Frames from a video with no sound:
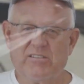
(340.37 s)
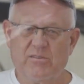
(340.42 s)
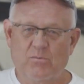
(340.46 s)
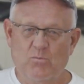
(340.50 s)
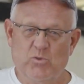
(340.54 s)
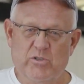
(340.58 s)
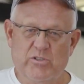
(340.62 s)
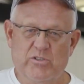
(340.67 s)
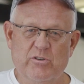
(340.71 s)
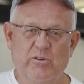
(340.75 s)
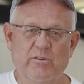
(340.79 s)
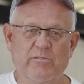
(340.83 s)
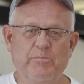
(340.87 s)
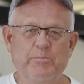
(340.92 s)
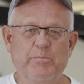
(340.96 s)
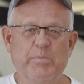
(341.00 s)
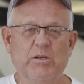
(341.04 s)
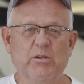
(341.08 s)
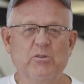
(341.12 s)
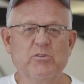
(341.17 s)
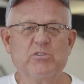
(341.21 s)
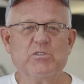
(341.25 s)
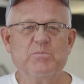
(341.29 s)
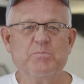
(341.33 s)
some reserved
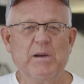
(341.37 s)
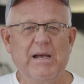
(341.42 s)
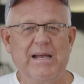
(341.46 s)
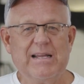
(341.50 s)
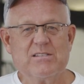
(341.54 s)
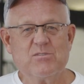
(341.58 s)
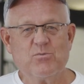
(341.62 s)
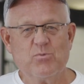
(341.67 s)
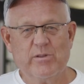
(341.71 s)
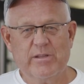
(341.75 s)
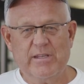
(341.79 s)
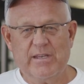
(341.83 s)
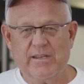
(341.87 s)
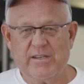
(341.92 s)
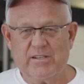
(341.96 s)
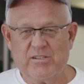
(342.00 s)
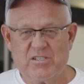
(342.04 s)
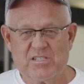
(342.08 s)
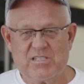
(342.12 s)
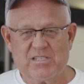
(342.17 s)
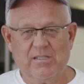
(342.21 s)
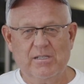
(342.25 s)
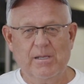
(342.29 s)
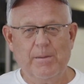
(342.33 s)
build spots where they
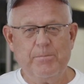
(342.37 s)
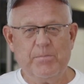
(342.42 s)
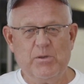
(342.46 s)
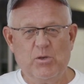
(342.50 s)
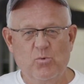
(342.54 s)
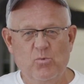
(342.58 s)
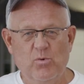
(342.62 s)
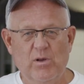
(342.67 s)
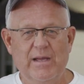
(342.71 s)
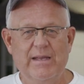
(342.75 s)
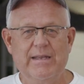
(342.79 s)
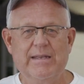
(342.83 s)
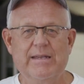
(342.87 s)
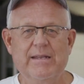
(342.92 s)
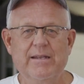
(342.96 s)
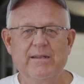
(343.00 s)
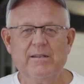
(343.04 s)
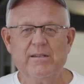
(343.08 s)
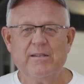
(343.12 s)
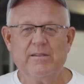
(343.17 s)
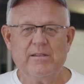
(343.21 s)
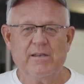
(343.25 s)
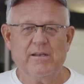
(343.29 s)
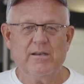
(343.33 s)
can slip you right
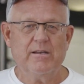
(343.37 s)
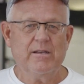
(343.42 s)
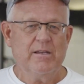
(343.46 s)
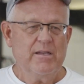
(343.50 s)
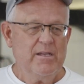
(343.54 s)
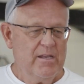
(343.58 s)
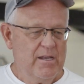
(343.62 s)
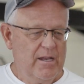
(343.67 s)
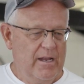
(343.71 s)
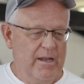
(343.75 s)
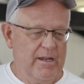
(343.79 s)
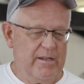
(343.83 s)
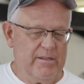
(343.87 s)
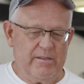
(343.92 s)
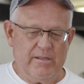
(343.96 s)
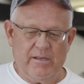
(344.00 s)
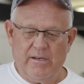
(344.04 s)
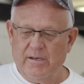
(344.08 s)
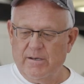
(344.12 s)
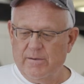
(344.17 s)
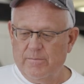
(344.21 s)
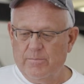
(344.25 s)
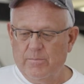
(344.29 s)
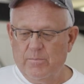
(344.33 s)
in, and the and
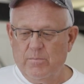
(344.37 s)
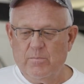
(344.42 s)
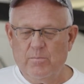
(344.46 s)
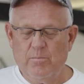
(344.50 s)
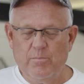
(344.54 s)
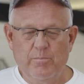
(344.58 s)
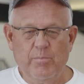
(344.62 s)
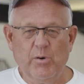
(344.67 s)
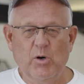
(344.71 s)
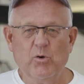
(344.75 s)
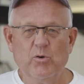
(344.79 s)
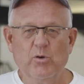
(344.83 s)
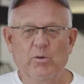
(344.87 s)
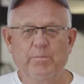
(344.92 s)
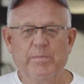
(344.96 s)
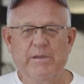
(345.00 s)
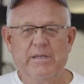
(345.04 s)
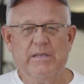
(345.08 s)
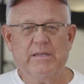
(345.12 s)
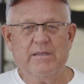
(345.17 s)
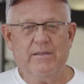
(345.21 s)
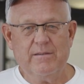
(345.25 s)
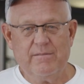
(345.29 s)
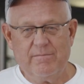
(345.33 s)
the boat
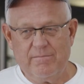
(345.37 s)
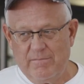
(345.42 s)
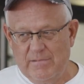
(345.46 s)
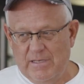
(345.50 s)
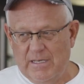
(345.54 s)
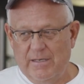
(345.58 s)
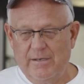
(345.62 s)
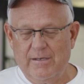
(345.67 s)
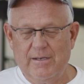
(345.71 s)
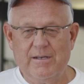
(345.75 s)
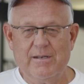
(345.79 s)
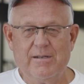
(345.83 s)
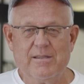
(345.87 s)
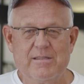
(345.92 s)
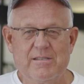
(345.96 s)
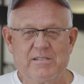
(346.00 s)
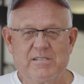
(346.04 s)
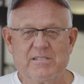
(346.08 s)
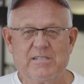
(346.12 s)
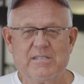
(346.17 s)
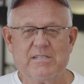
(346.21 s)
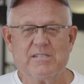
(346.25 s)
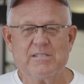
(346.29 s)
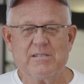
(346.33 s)
be getting into the
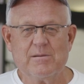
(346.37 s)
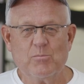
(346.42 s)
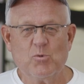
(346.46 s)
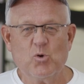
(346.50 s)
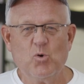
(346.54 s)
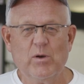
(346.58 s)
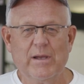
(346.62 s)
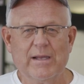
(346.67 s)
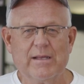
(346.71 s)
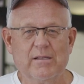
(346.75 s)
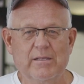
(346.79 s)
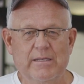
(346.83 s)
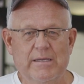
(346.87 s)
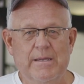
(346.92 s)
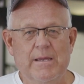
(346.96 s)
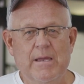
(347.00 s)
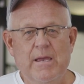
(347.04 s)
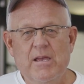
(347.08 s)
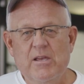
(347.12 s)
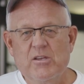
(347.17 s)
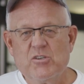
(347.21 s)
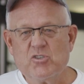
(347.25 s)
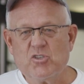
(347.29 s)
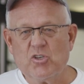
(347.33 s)
system quickly.
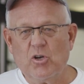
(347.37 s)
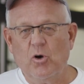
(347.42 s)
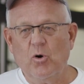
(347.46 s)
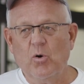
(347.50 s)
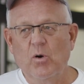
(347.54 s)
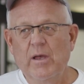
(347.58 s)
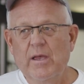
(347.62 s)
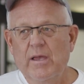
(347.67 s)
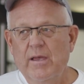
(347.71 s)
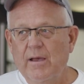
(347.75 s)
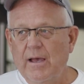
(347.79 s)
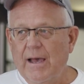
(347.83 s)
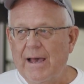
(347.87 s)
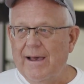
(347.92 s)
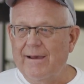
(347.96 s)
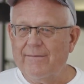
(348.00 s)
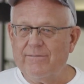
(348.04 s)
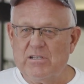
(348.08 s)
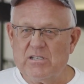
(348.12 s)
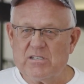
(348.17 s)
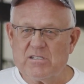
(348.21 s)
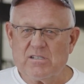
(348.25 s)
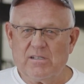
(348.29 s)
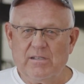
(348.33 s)
So
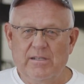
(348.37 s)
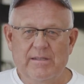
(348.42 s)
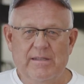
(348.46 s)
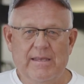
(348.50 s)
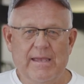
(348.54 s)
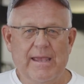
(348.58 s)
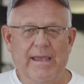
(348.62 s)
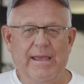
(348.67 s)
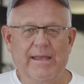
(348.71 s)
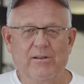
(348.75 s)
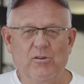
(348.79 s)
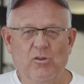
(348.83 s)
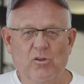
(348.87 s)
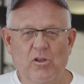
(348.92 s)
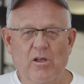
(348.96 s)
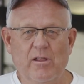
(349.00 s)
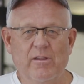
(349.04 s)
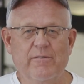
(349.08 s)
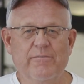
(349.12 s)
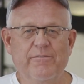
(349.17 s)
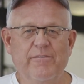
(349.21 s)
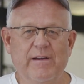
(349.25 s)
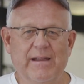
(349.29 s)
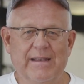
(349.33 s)
obviously they handle
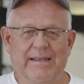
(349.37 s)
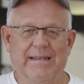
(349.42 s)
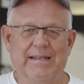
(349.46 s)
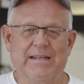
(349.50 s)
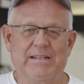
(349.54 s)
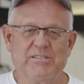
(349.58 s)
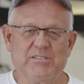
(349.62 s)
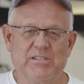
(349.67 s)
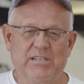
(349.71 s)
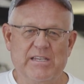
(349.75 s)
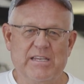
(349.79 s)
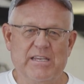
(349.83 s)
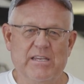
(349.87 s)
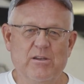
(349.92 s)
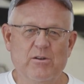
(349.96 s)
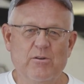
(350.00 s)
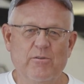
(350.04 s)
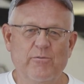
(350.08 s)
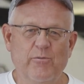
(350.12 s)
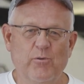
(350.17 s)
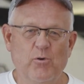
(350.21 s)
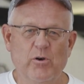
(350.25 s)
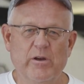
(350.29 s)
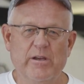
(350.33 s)
all the financing
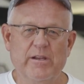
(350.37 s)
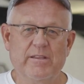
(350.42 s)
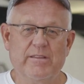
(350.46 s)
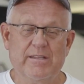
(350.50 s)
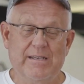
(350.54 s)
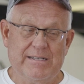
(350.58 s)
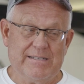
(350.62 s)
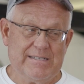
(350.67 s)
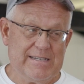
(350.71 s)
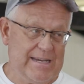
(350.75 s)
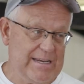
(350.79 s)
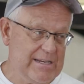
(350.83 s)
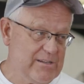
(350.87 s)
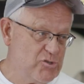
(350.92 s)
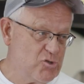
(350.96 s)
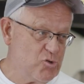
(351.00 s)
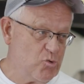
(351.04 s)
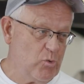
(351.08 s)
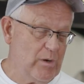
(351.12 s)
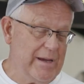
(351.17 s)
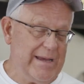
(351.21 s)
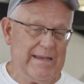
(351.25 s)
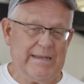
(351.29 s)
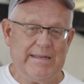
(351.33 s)
here for you. They take
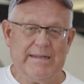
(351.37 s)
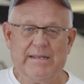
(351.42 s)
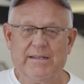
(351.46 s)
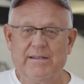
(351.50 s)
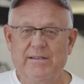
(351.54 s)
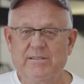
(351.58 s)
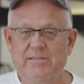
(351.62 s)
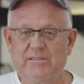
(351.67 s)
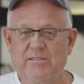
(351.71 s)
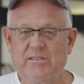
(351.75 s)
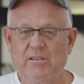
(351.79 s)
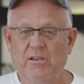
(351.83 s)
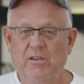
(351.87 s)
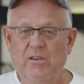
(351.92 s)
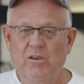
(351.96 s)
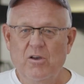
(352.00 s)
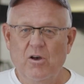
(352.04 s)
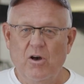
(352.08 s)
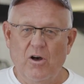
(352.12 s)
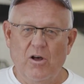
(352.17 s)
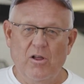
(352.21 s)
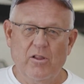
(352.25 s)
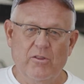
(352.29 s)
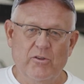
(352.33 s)
trade-ins,
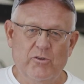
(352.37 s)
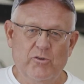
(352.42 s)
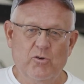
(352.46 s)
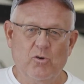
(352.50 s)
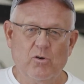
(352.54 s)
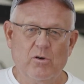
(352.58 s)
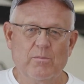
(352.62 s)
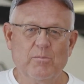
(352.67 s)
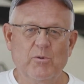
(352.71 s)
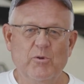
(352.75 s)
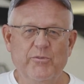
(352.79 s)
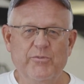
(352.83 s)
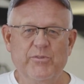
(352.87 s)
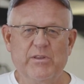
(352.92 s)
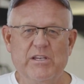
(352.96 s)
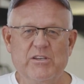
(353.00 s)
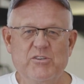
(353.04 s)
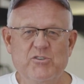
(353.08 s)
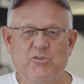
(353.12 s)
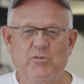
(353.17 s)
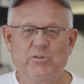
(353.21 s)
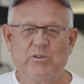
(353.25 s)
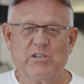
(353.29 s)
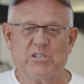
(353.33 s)
all the normal
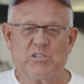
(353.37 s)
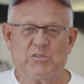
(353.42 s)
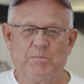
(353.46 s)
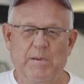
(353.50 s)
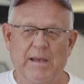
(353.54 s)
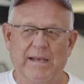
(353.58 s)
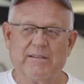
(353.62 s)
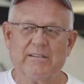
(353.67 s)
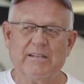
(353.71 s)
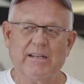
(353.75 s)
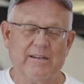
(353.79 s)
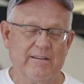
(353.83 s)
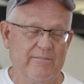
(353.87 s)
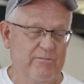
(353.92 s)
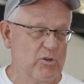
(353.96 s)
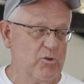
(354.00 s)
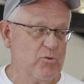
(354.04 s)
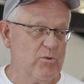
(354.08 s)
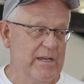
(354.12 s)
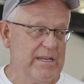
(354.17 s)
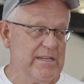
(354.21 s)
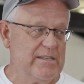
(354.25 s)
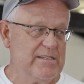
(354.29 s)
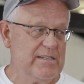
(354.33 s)
things you'd expect out of a
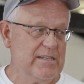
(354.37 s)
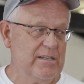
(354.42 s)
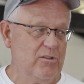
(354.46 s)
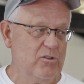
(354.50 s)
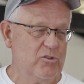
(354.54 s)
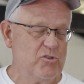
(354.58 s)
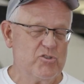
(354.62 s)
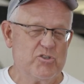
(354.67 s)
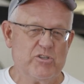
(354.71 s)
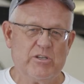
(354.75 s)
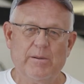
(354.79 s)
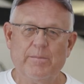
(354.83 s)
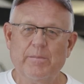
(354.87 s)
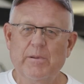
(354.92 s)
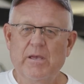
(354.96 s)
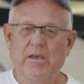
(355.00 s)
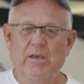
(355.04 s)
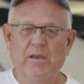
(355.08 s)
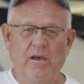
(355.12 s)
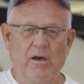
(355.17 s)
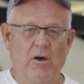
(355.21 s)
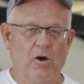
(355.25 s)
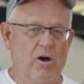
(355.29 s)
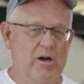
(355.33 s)
great dealership
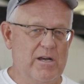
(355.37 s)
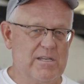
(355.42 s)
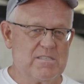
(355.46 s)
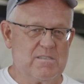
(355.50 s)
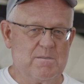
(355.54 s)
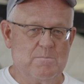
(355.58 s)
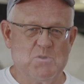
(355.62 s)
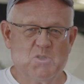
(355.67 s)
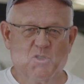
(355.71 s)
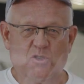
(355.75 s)
awesome